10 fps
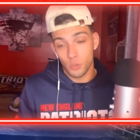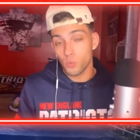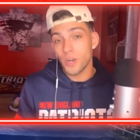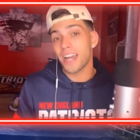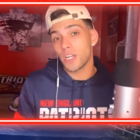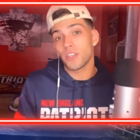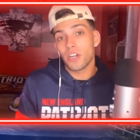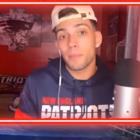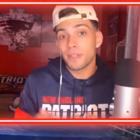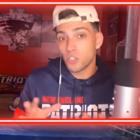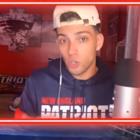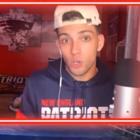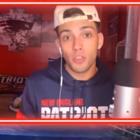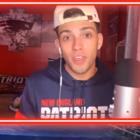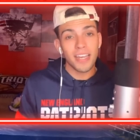You not hearing their name is a
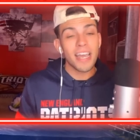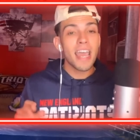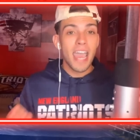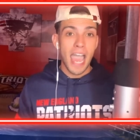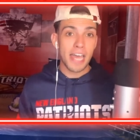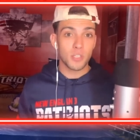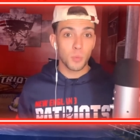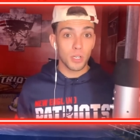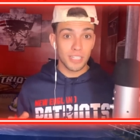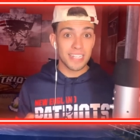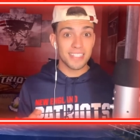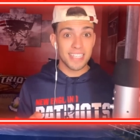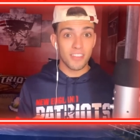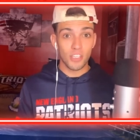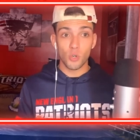good thing. As where let's say
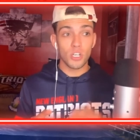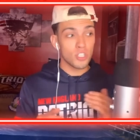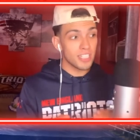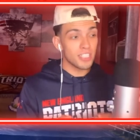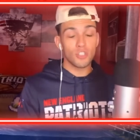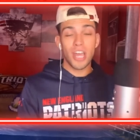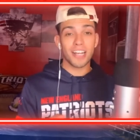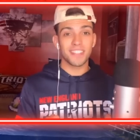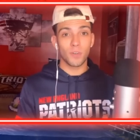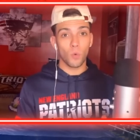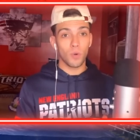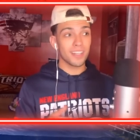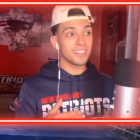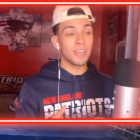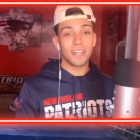that you're a JC Jackson or an
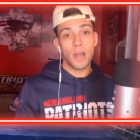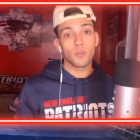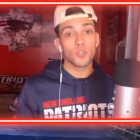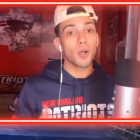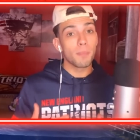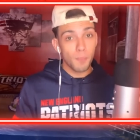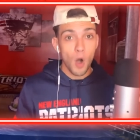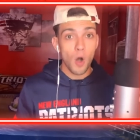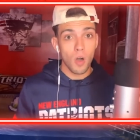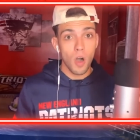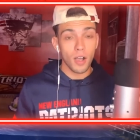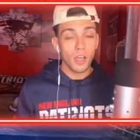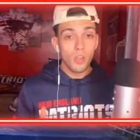Xavier Howard, you're a ball hawk.